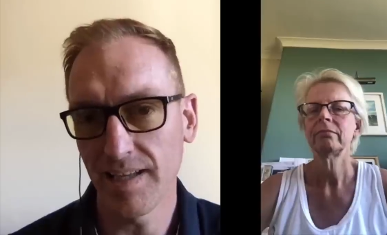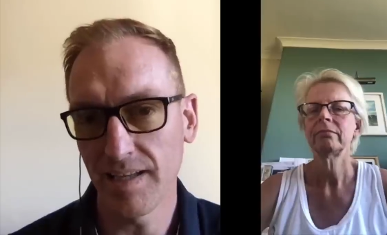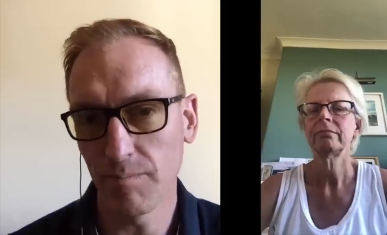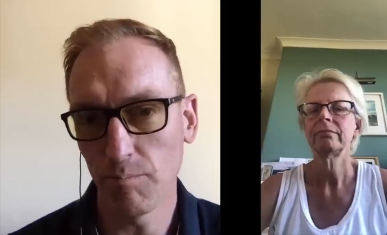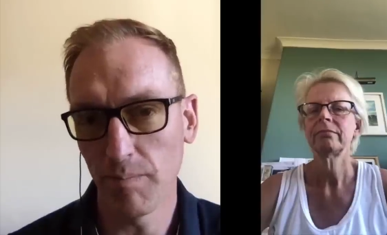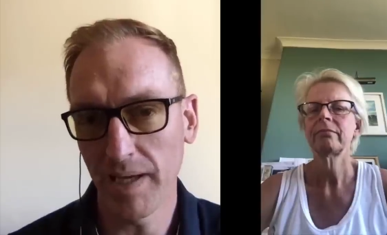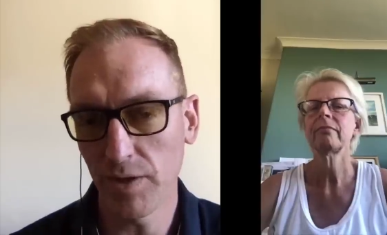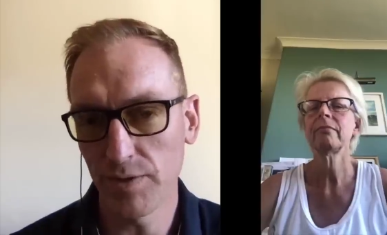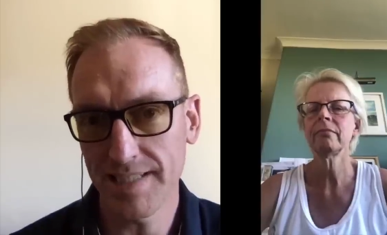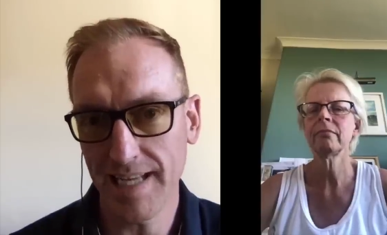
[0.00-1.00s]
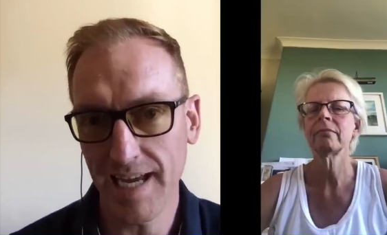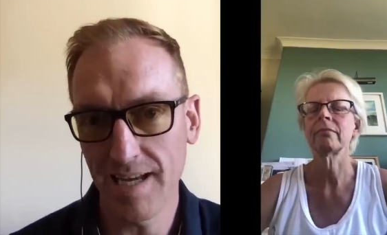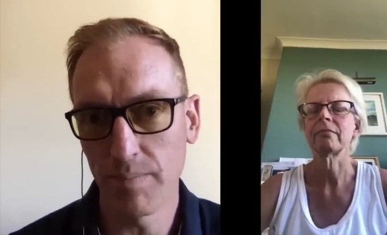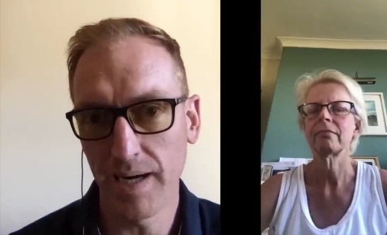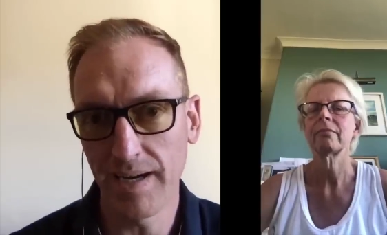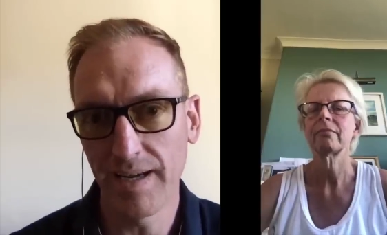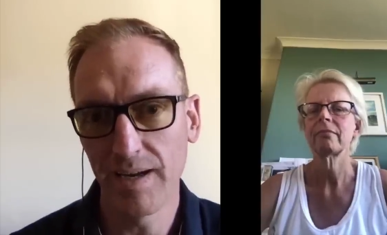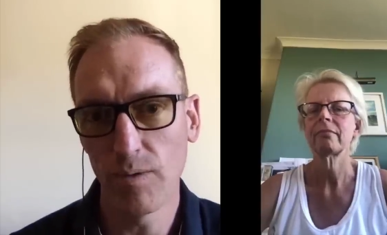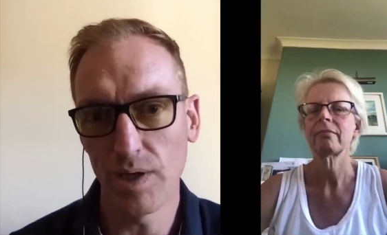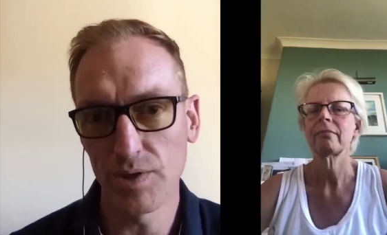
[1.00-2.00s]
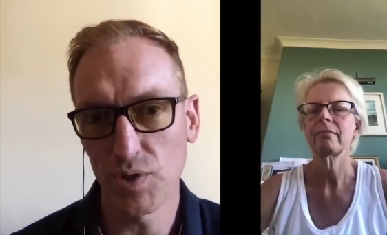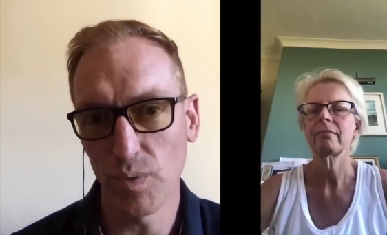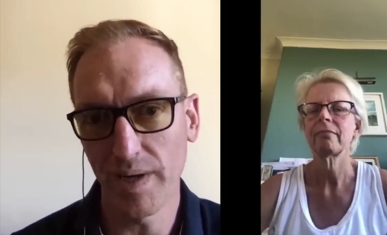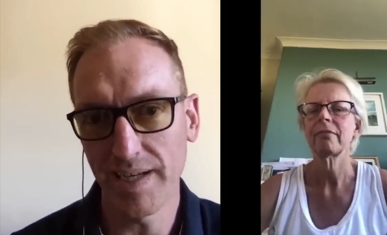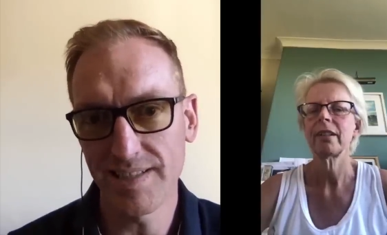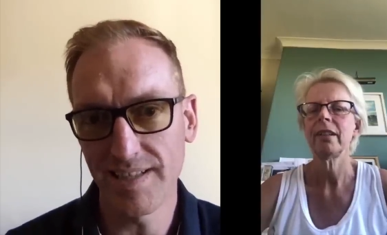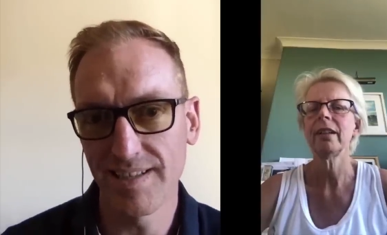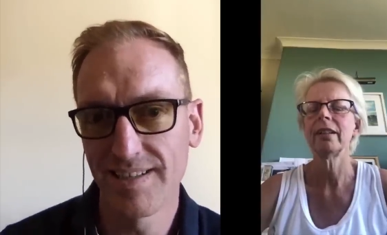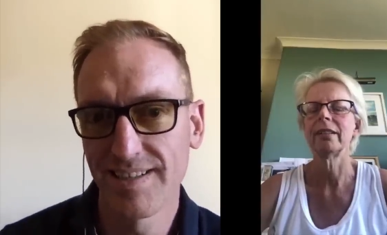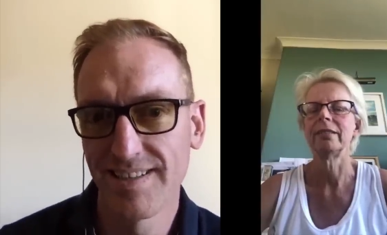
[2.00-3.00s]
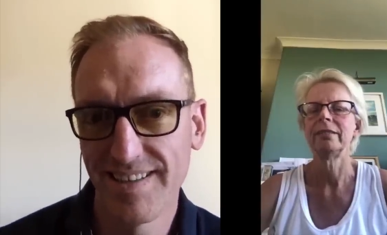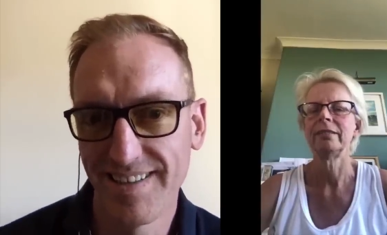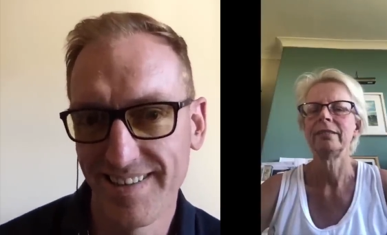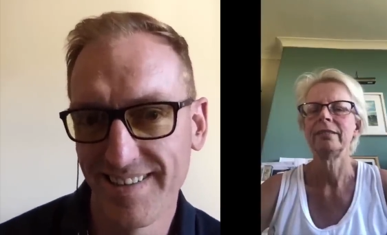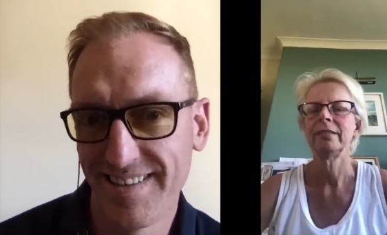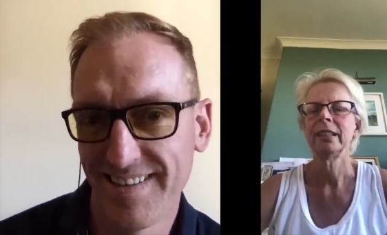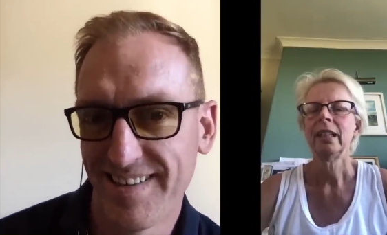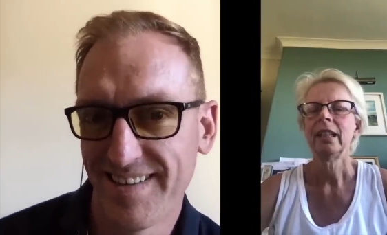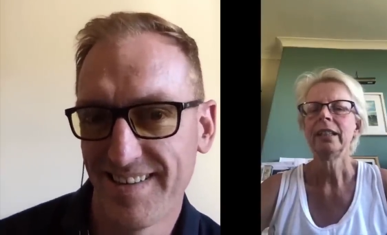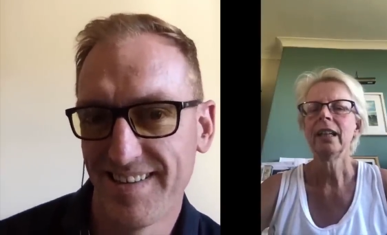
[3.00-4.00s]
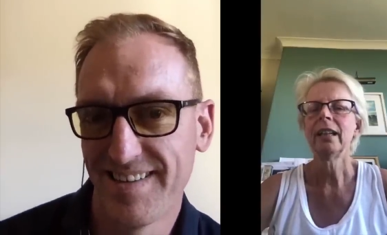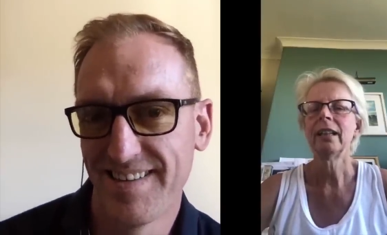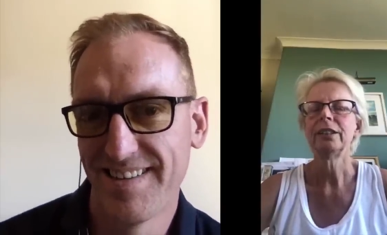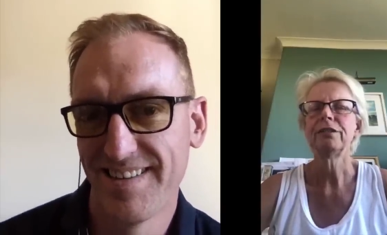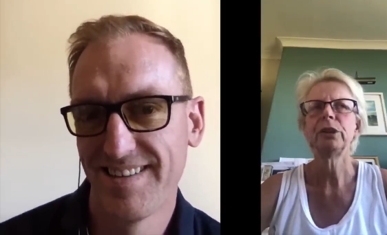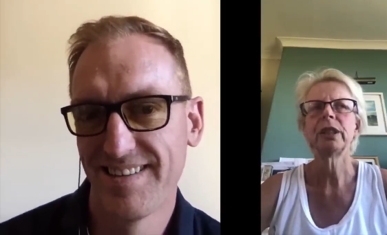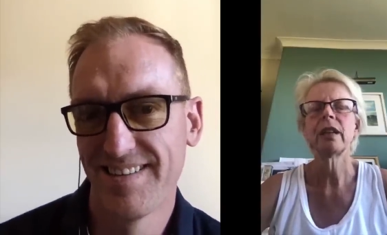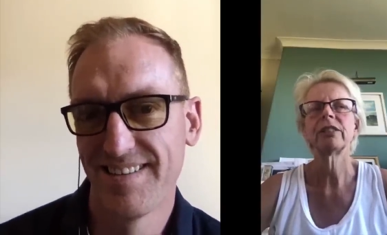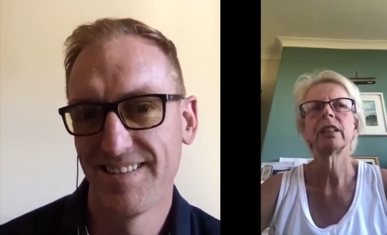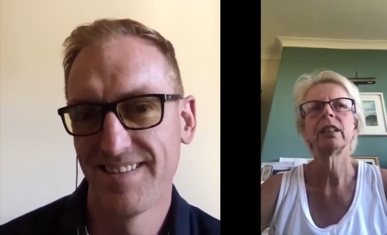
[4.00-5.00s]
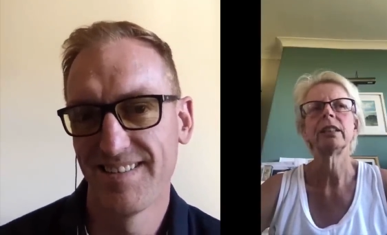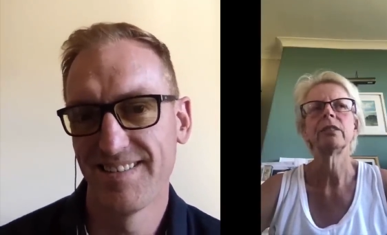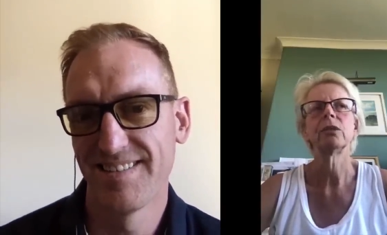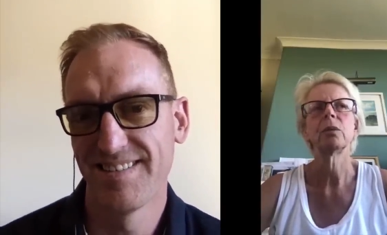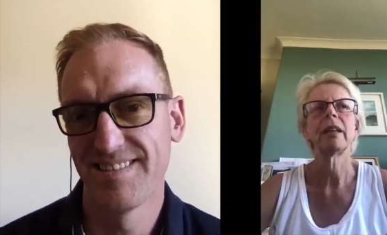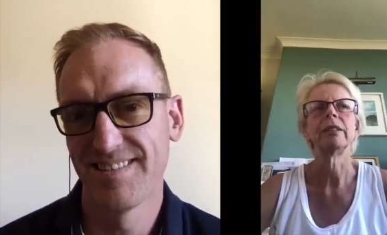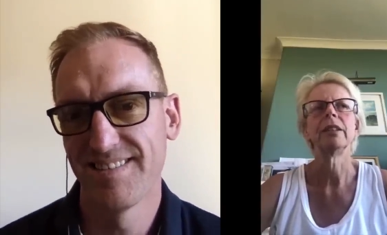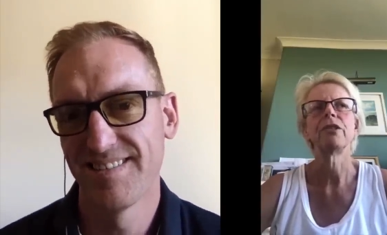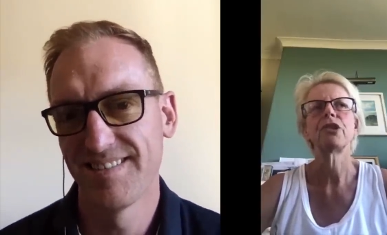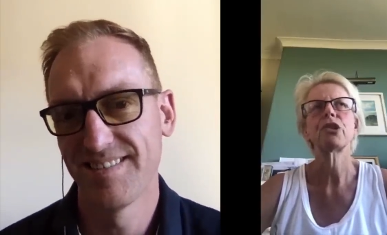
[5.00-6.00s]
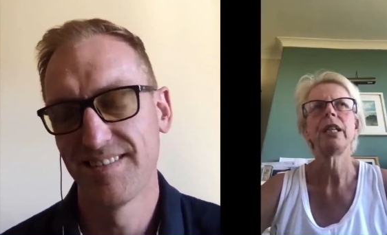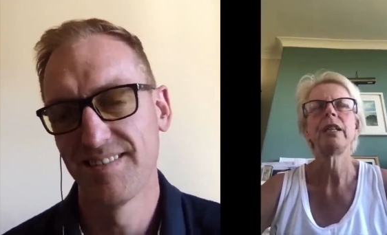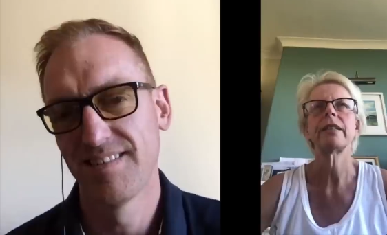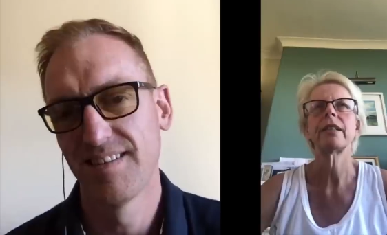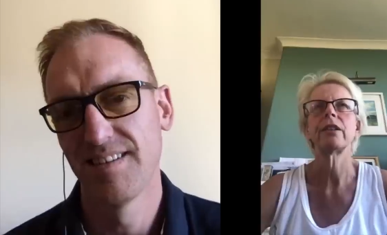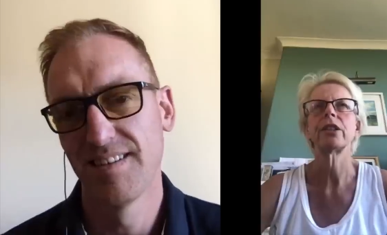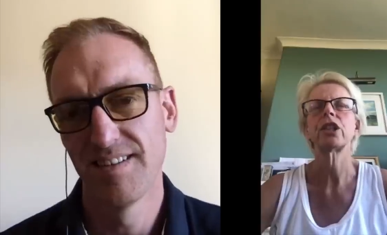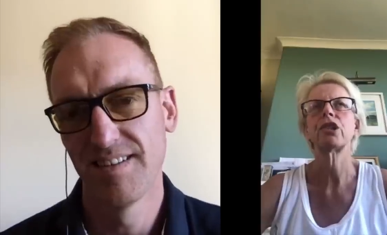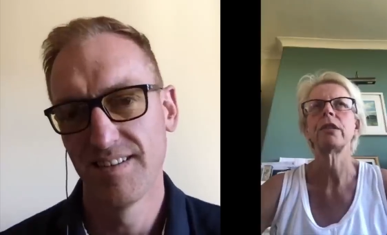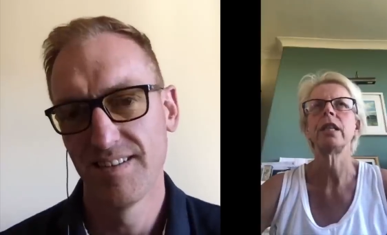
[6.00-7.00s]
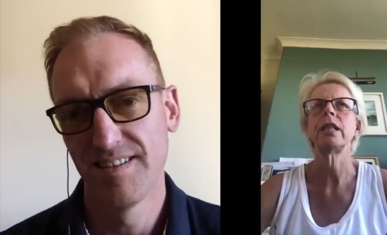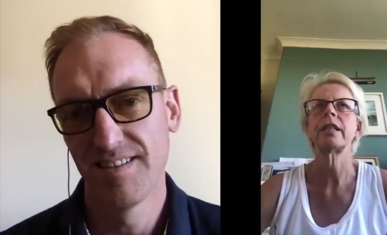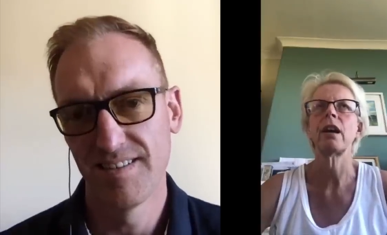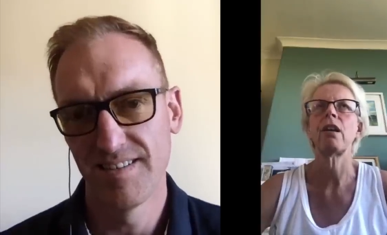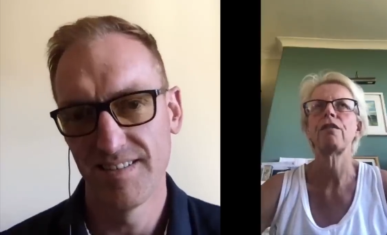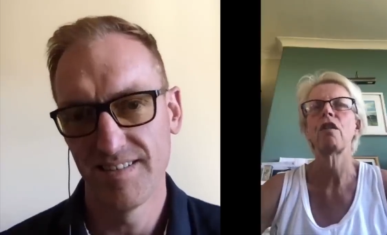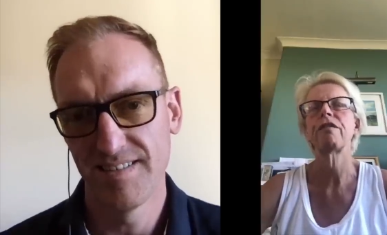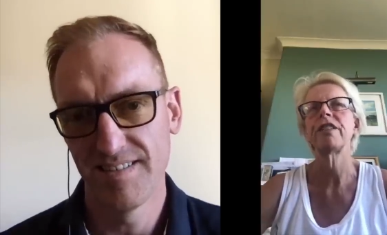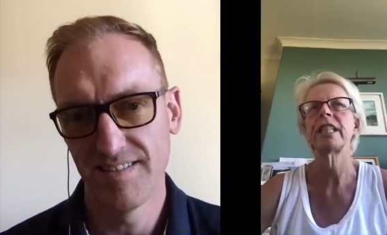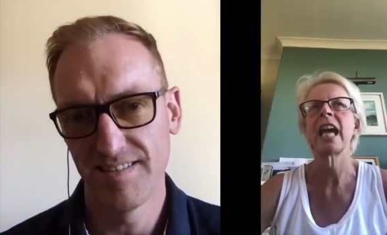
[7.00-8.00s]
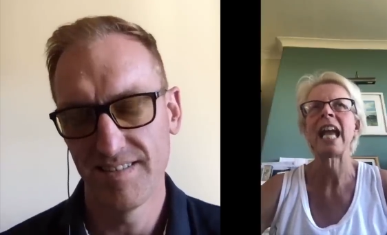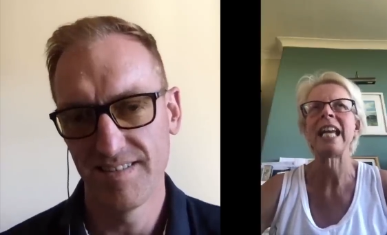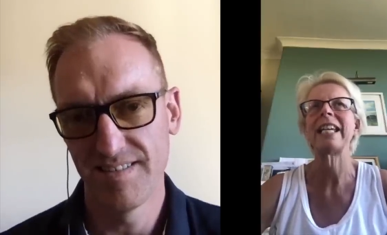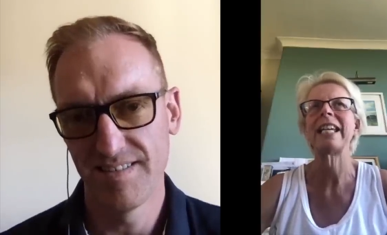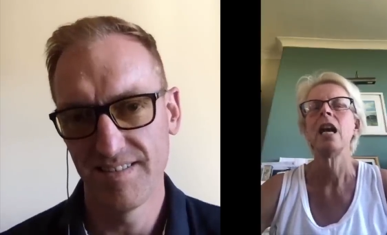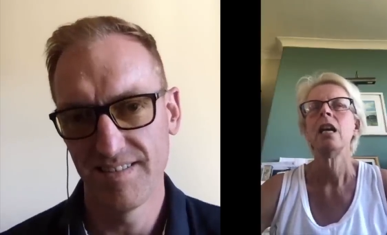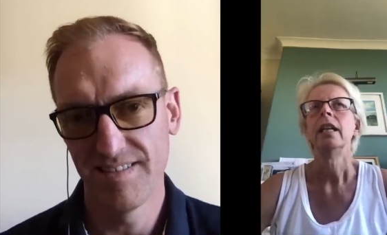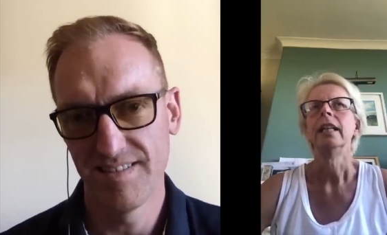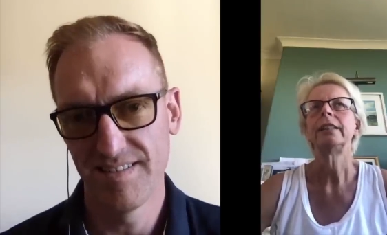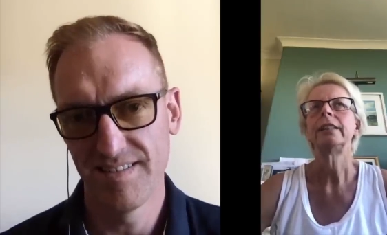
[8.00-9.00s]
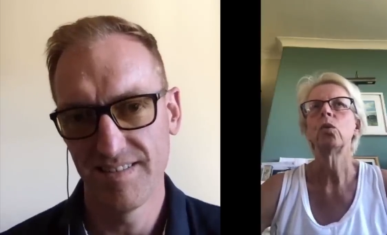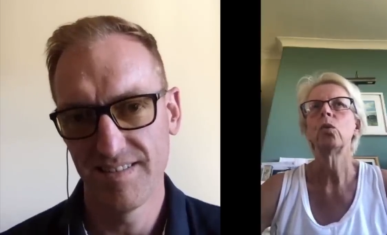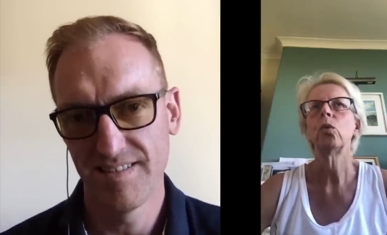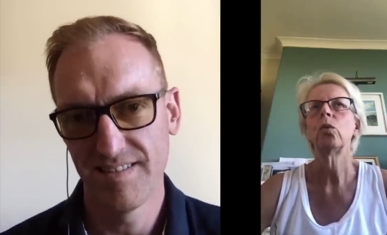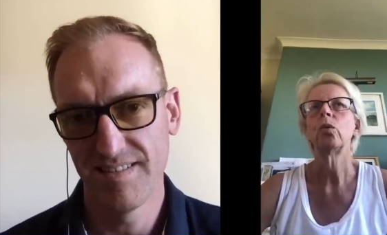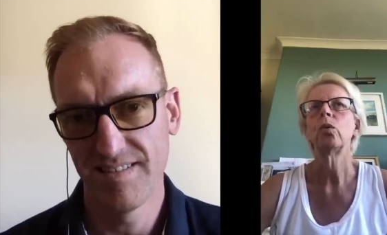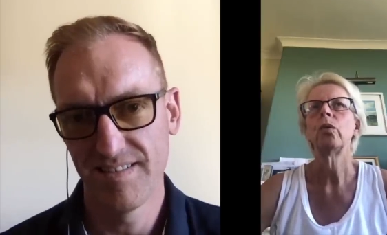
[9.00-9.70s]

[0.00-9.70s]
Speaker 1: that they make mm-hmm. you mm. stand by whilst you're waiting. Yeah.
Speaker 2: yeah. Uh, the food advertising, all that you know, treat yourself, treat yourself, office cake. It's all